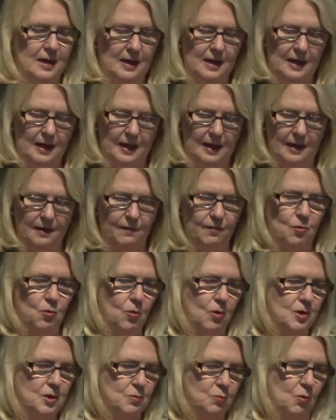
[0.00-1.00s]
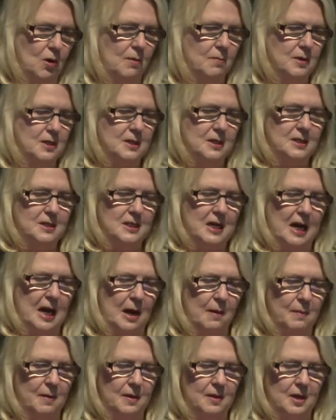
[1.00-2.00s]
And of course, one was in
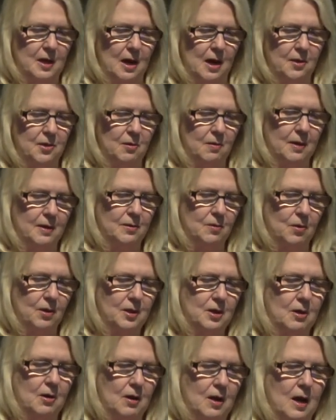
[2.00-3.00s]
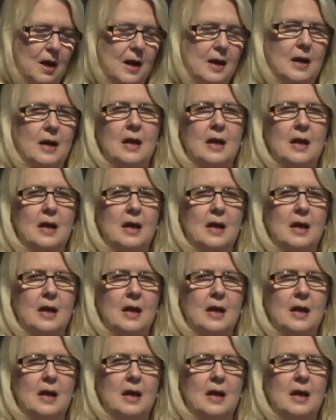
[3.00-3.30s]
Tampa, the other in North Carolina,